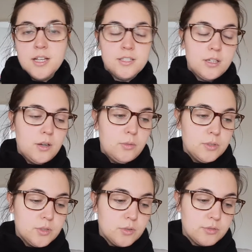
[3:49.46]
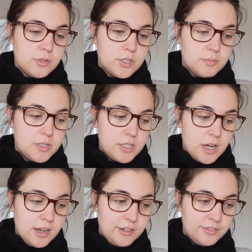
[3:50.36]
So we'll talk through some
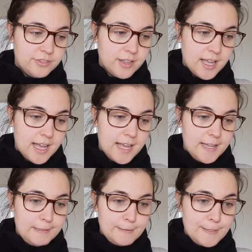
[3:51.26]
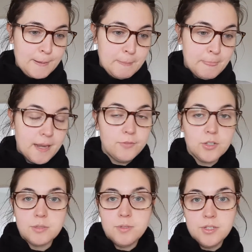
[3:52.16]
stuff. And then I've got
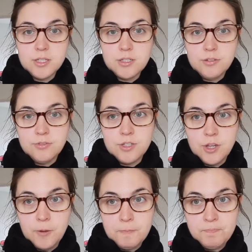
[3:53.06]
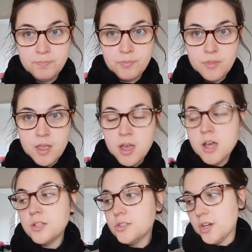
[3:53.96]
some music stuff to do.
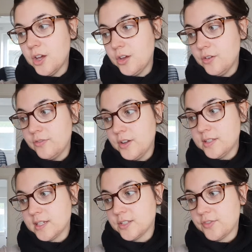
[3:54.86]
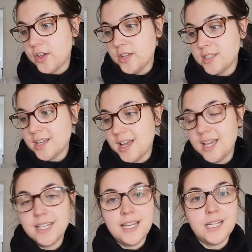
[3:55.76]
So first things first,
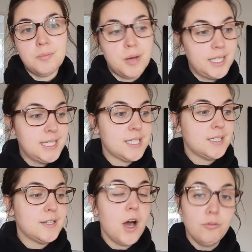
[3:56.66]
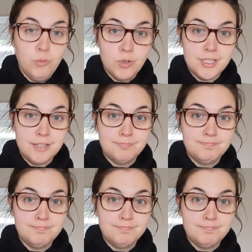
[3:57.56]
I need a pint of water.